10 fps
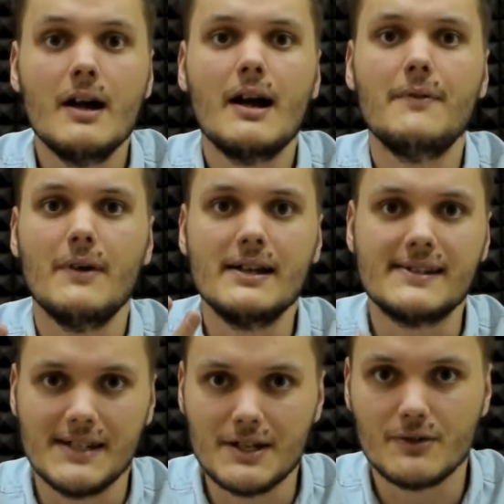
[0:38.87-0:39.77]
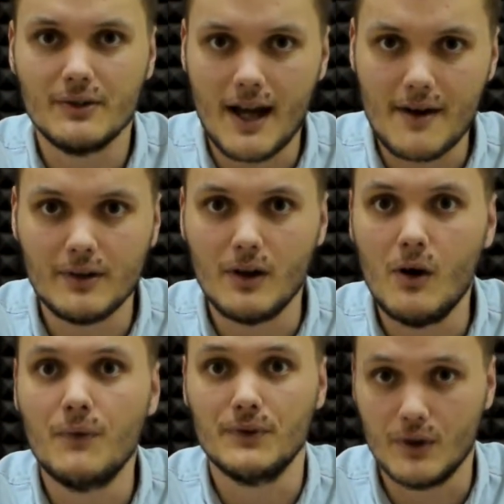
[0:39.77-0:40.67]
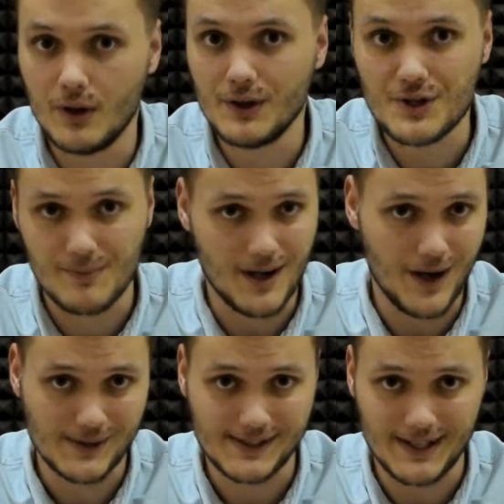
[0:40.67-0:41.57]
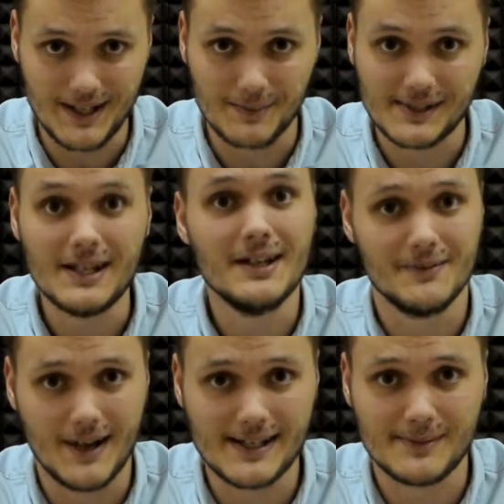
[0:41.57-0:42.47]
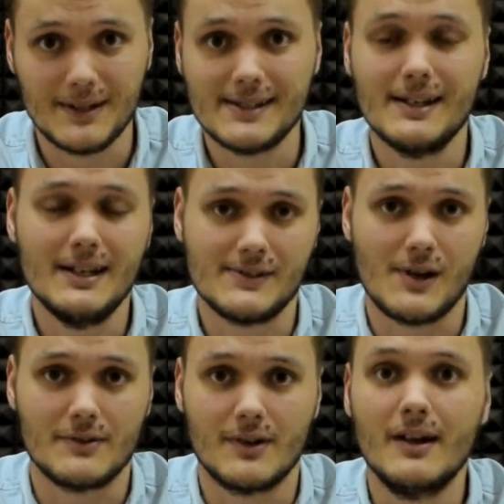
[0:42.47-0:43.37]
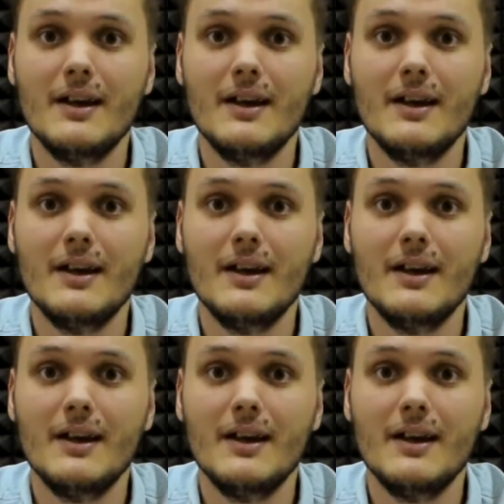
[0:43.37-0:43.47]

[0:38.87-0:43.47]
have a zero level of knowledge about schemes, investments, etc.